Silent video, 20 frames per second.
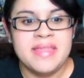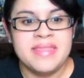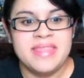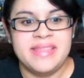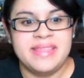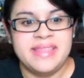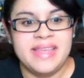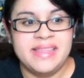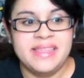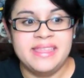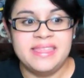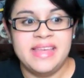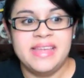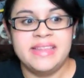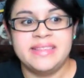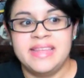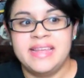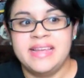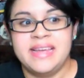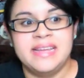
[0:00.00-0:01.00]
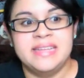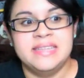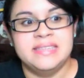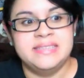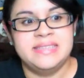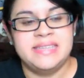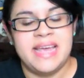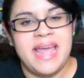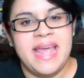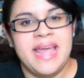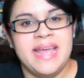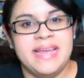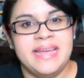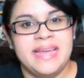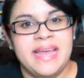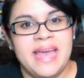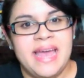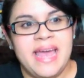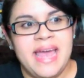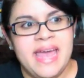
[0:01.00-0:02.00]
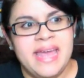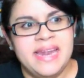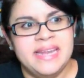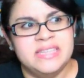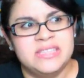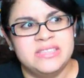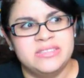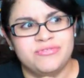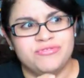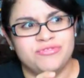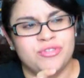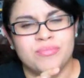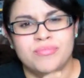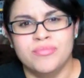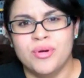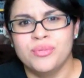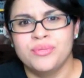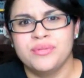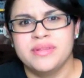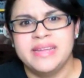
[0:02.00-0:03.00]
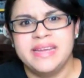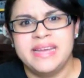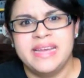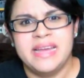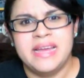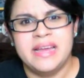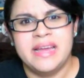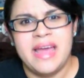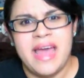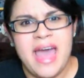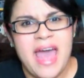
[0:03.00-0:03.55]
that they think they can take and is remotely